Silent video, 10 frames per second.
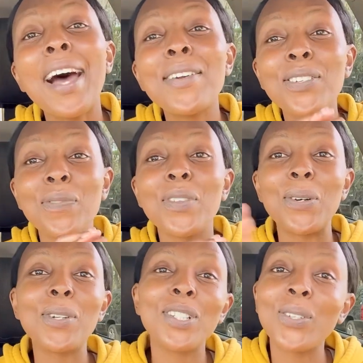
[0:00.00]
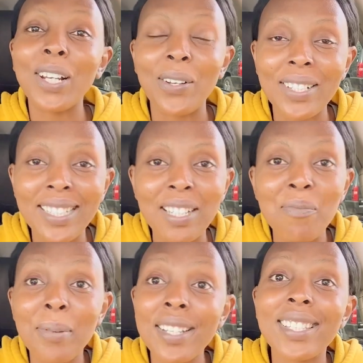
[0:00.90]
out of the whole Joel Osteen
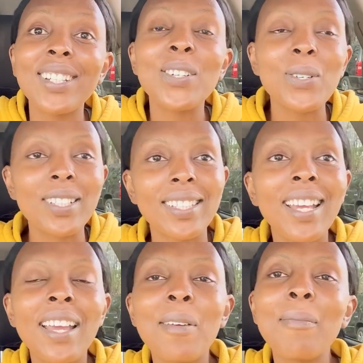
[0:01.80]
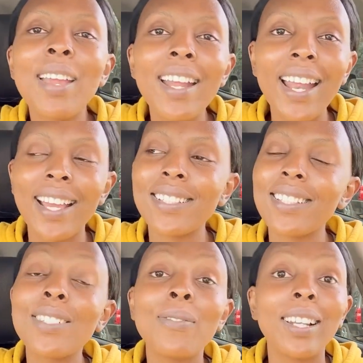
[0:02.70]
preaching because, man, I
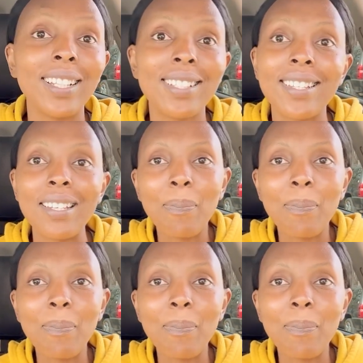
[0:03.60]
just fell asleep.